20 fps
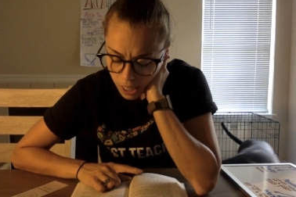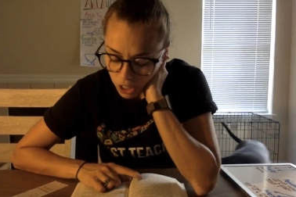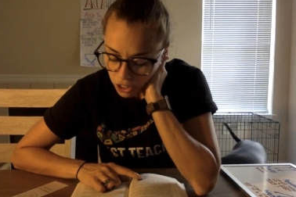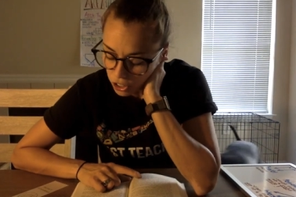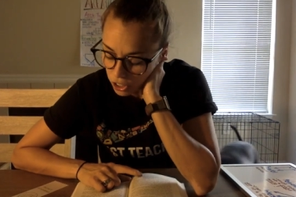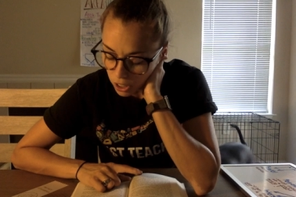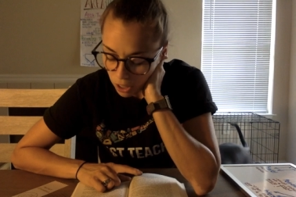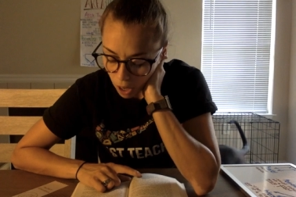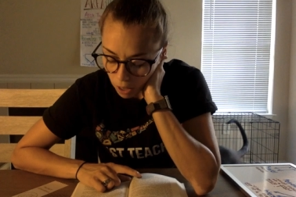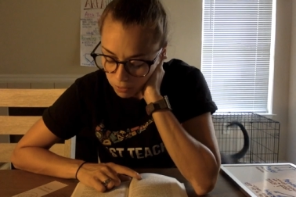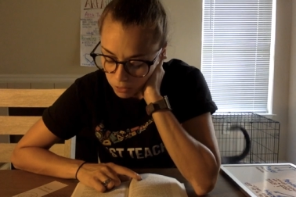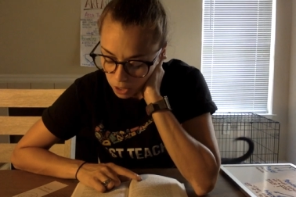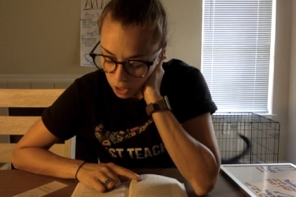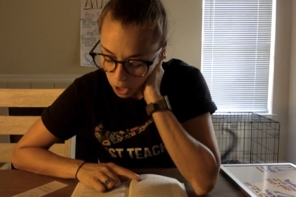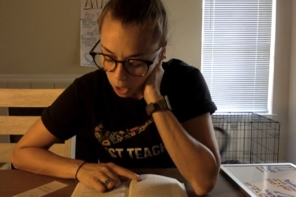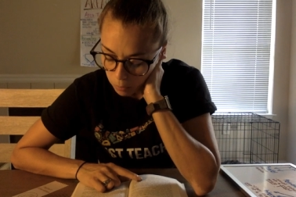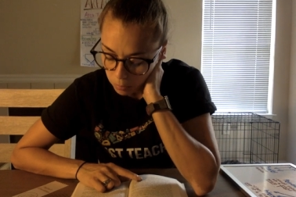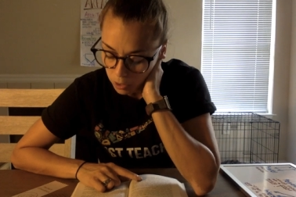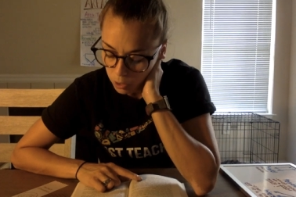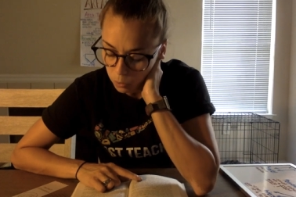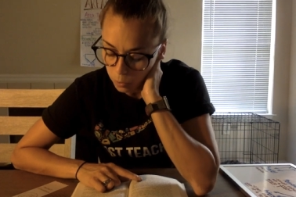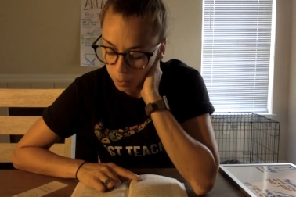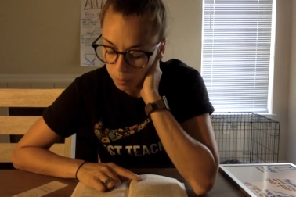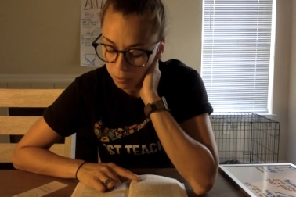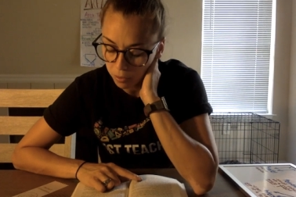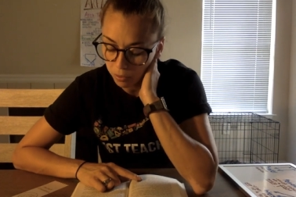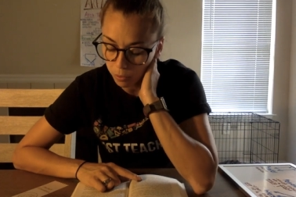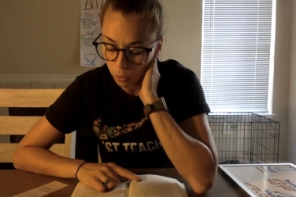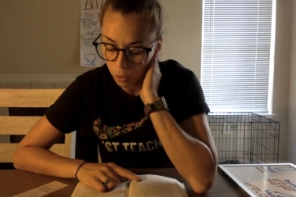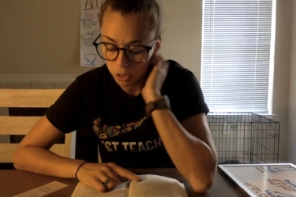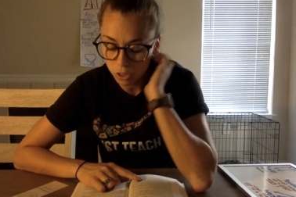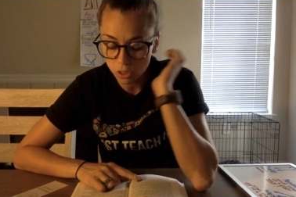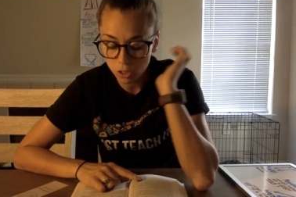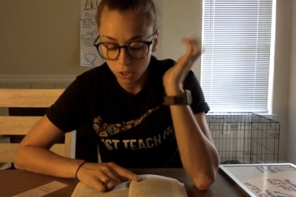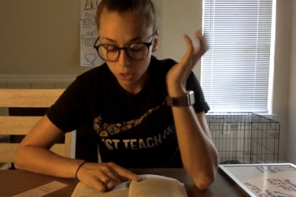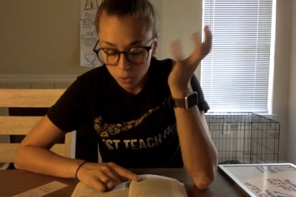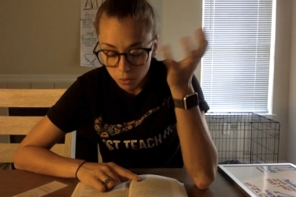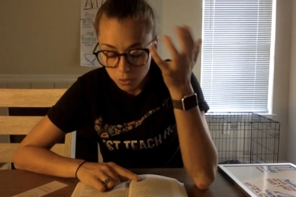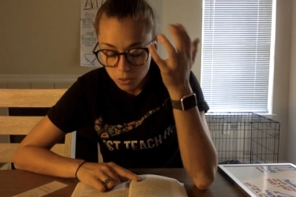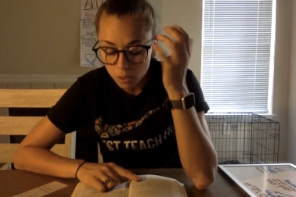She had often come this way before,
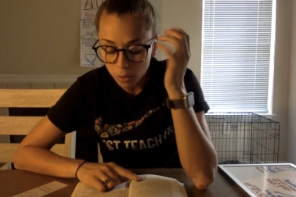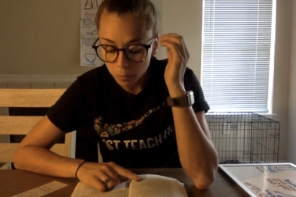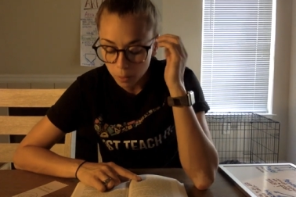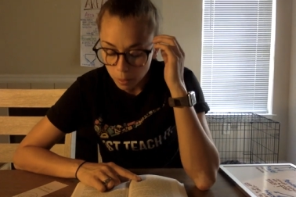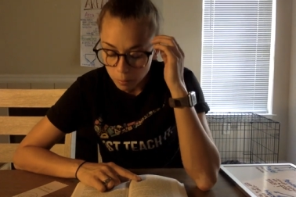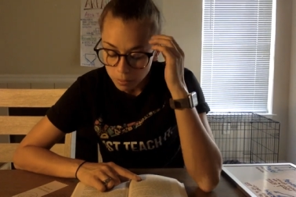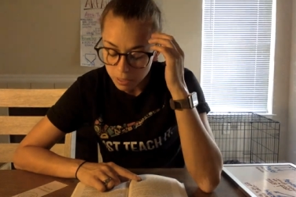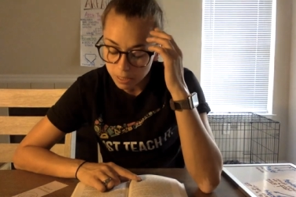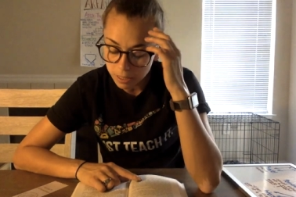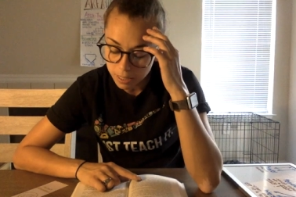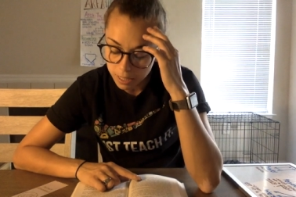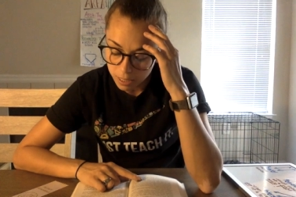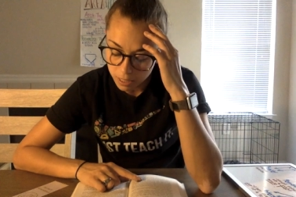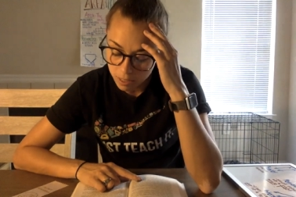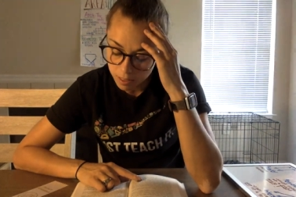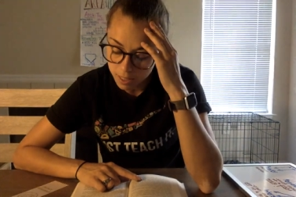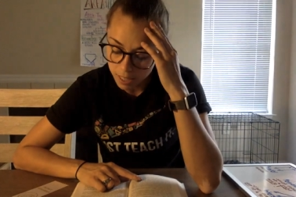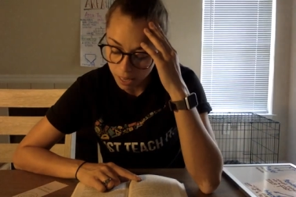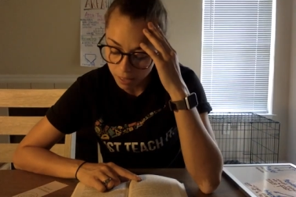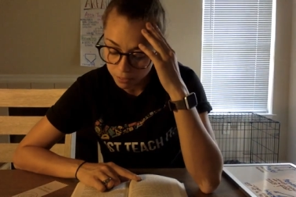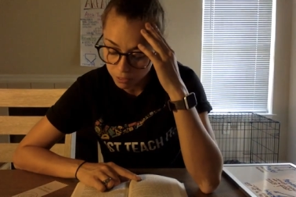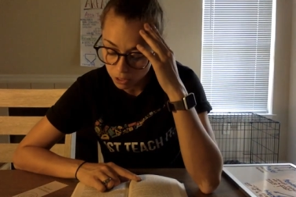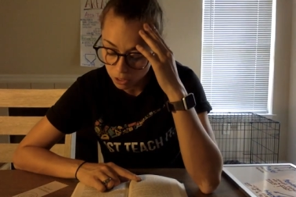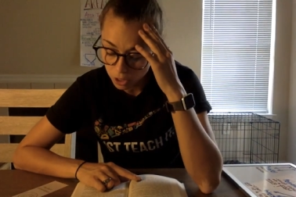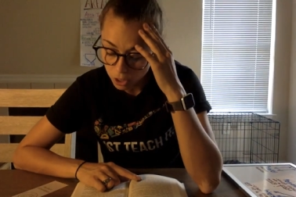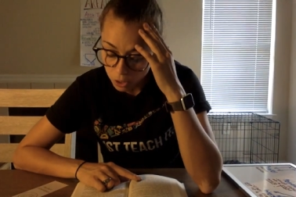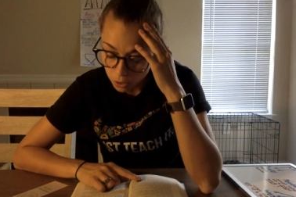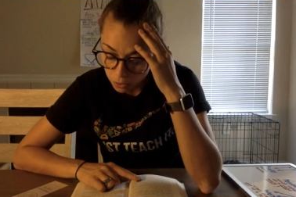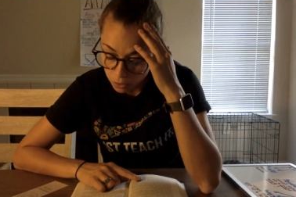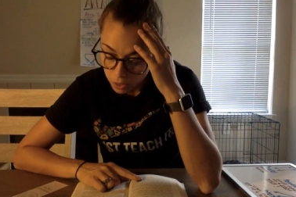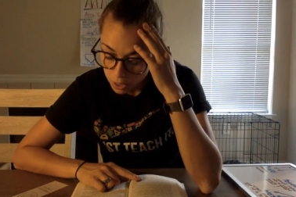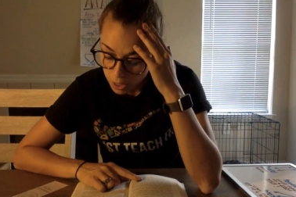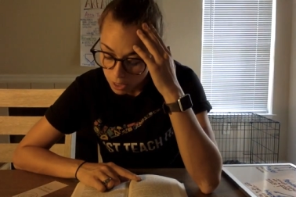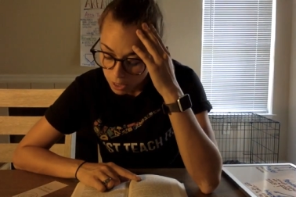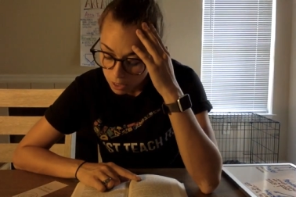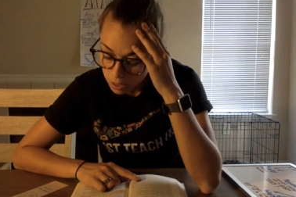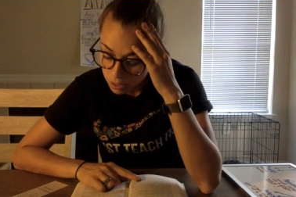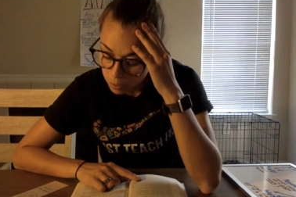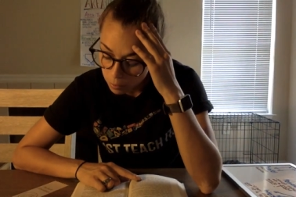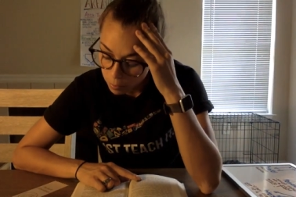too, sometimes at the end of the afternoon,
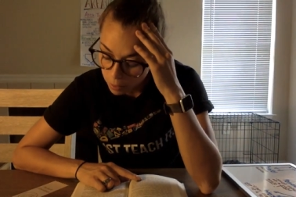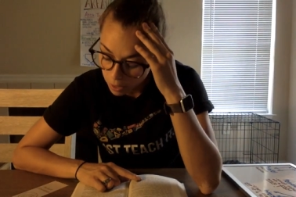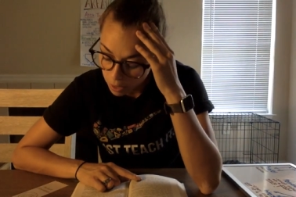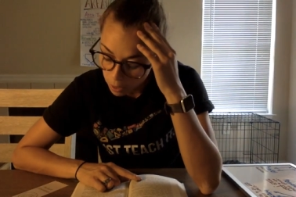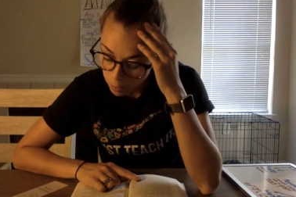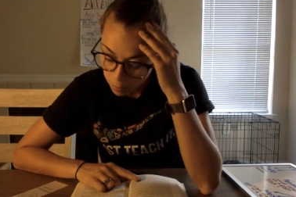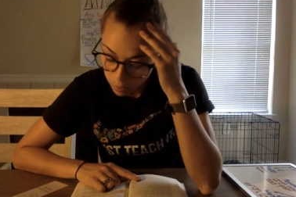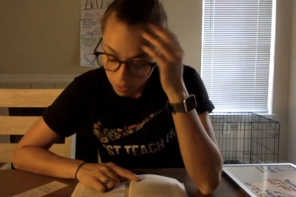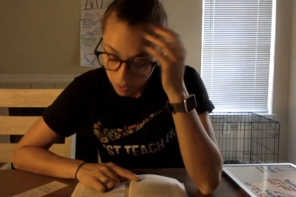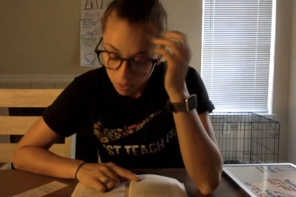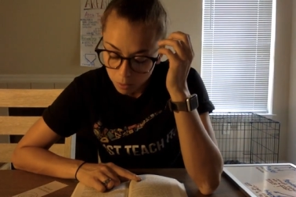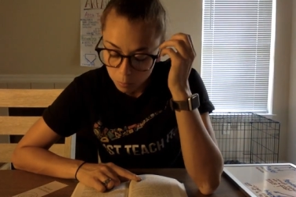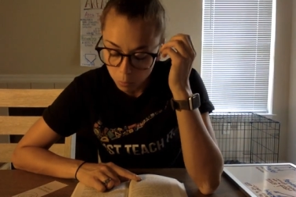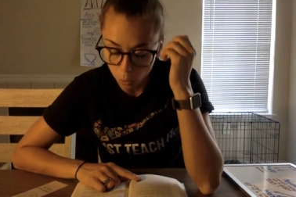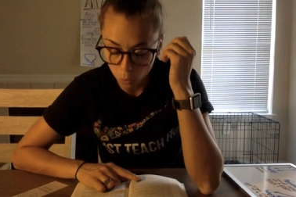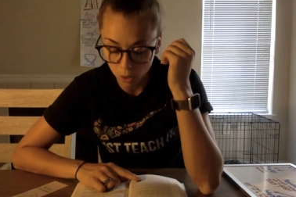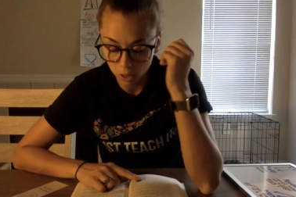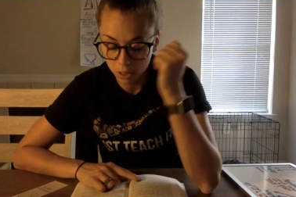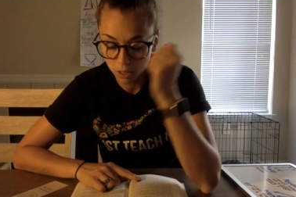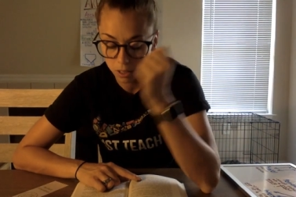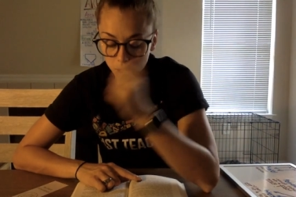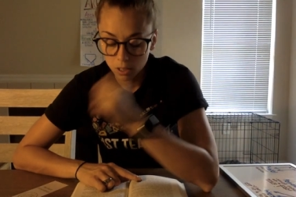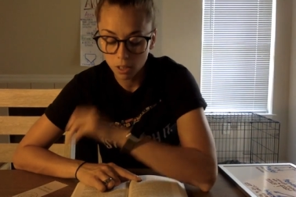to pick up Ingeborg,